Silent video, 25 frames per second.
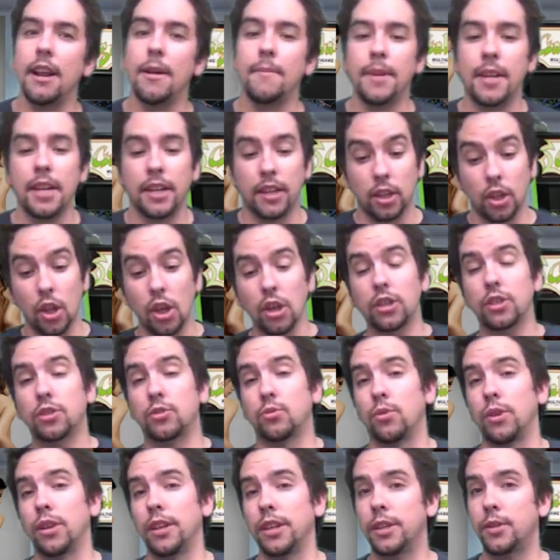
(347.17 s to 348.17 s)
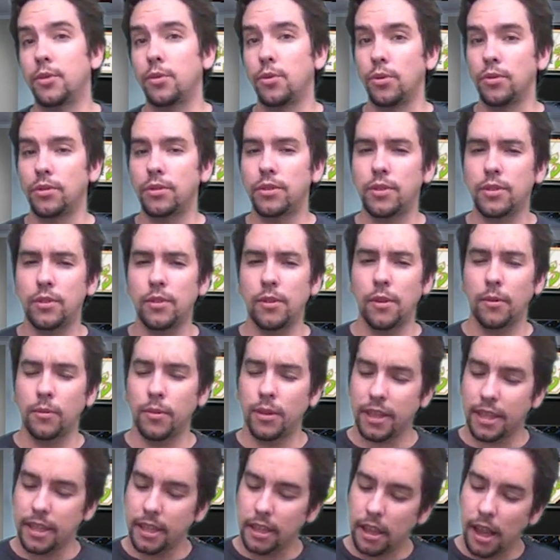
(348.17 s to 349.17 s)
I mean, it looks really cool too. I
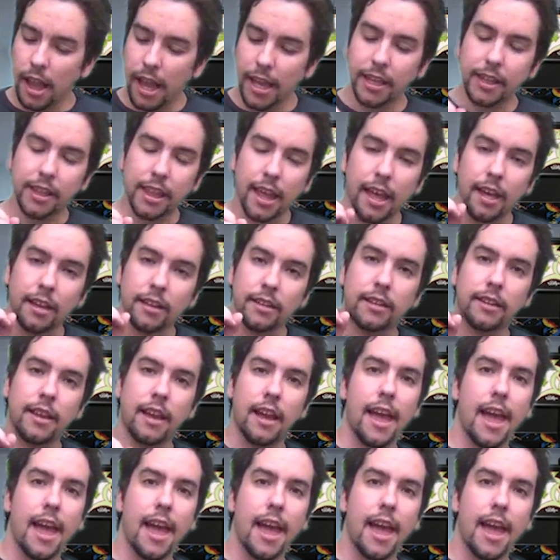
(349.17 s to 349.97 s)
really like that